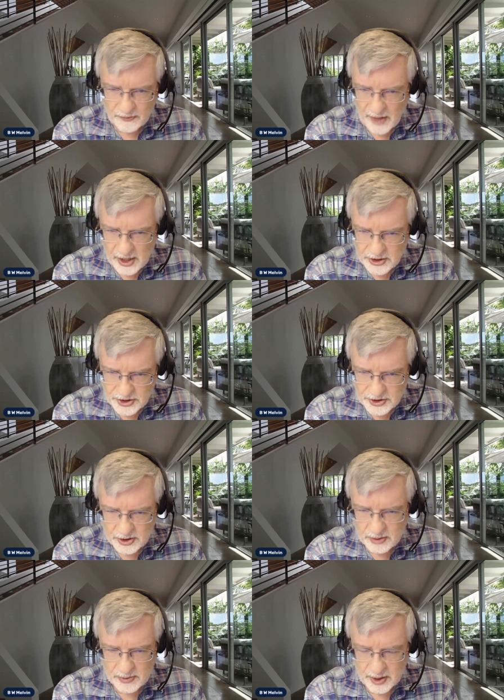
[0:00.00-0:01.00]

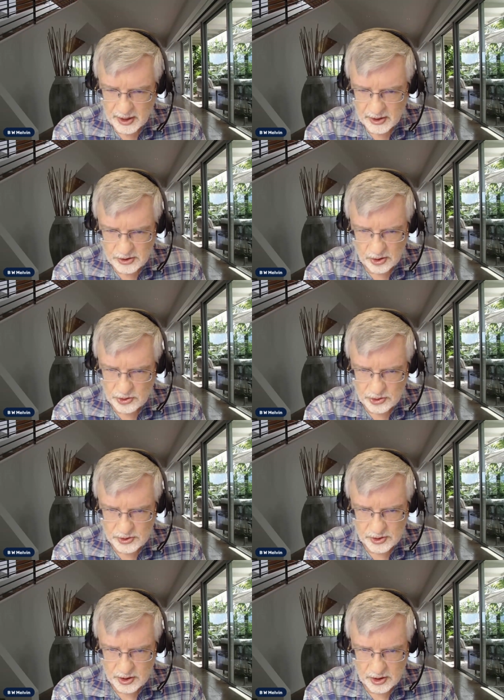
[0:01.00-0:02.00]
fascism and social